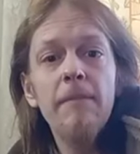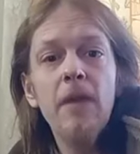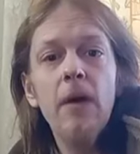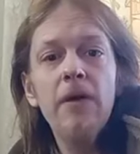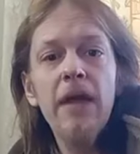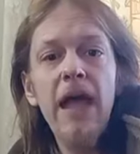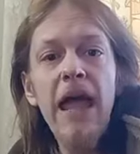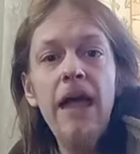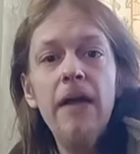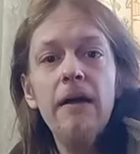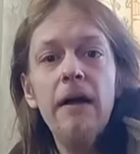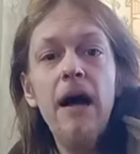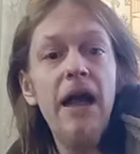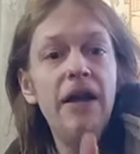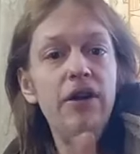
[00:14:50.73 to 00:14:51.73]

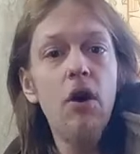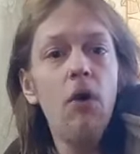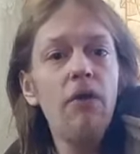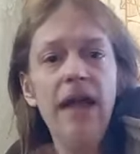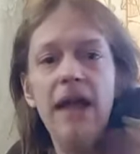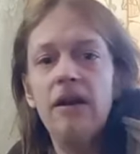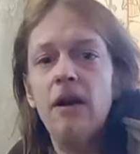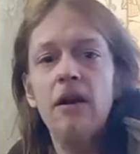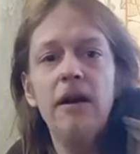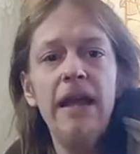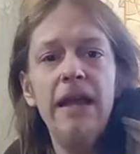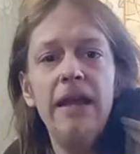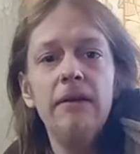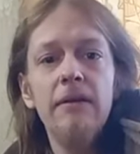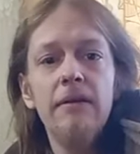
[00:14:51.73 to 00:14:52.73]
Okay? I know that
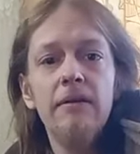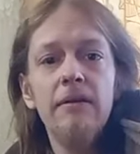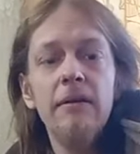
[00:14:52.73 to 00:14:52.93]
already.